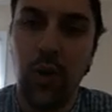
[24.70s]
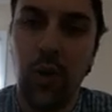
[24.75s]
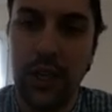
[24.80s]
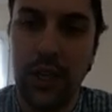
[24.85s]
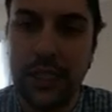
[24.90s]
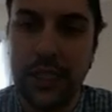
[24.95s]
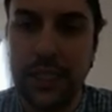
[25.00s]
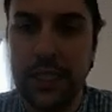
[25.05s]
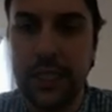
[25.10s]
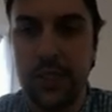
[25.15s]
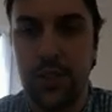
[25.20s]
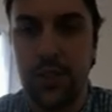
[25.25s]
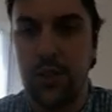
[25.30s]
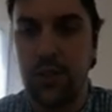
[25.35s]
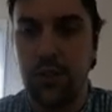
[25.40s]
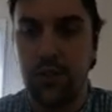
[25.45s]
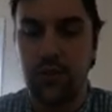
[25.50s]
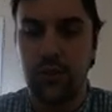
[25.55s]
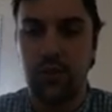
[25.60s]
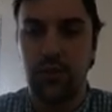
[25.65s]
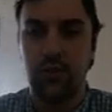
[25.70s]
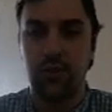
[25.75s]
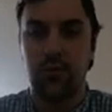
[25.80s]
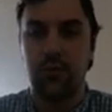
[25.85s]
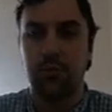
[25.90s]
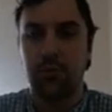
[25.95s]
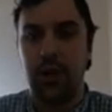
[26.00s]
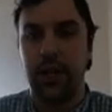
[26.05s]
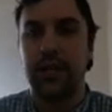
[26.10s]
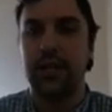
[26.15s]
he needs to do to
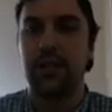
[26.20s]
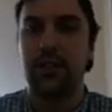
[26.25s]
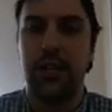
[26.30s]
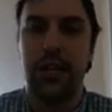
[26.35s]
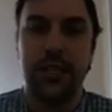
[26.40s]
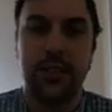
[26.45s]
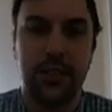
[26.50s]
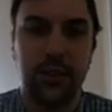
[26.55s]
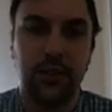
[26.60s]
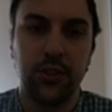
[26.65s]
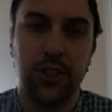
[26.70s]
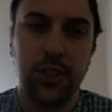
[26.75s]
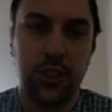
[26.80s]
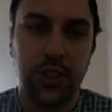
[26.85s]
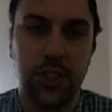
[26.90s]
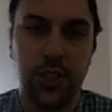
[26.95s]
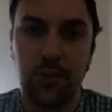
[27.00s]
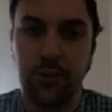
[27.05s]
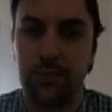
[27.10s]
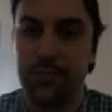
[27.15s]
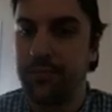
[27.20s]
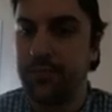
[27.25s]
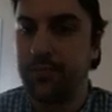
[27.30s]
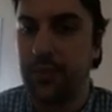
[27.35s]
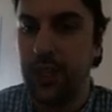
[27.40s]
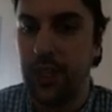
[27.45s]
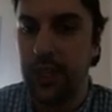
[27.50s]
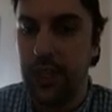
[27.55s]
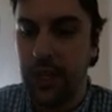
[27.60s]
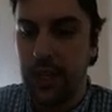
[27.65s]
break into that single digit Q.
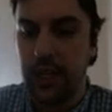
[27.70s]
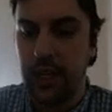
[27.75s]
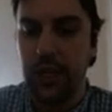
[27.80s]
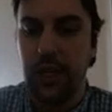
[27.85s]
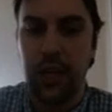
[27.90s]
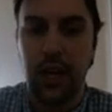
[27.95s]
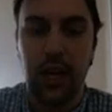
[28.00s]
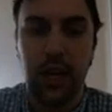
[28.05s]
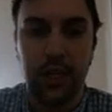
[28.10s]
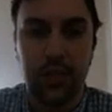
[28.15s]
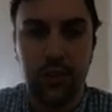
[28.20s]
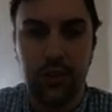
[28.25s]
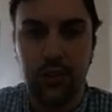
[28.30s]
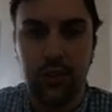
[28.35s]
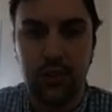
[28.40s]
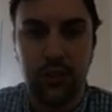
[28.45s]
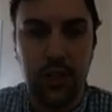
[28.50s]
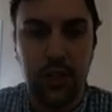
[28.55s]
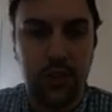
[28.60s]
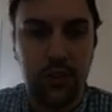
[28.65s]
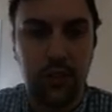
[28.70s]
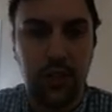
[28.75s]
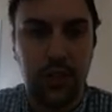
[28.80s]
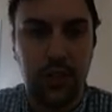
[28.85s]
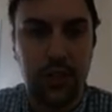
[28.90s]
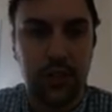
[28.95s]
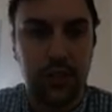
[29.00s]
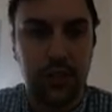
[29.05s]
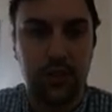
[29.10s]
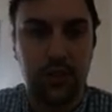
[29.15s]
So it does look like
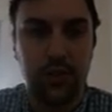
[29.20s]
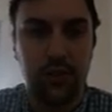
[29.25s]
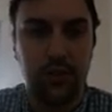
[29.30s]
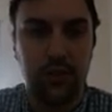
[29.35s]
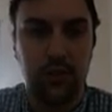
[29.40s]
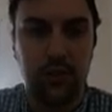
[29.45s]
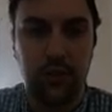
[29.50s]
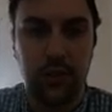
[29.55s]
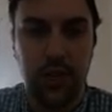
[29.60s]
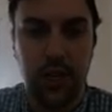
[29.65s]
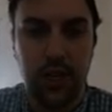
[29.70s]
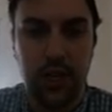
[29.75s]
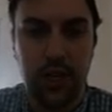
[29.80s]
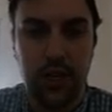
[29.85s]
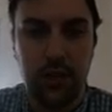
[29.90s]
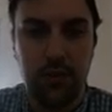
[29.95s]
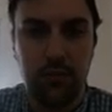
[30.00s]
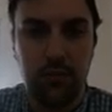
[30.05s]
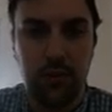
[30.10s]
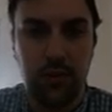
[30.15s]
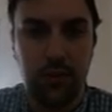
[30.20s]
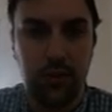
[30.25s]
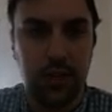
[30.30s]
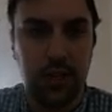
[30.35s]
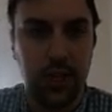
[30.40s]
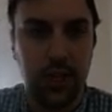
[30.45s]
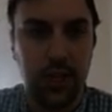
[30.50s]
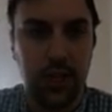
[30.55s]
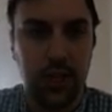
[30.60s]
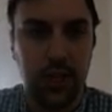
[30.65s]
this is a two-stone game.
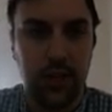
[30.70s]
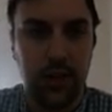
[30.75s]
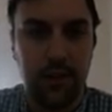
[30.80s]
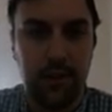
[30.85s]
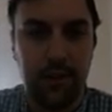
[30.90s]
Okay.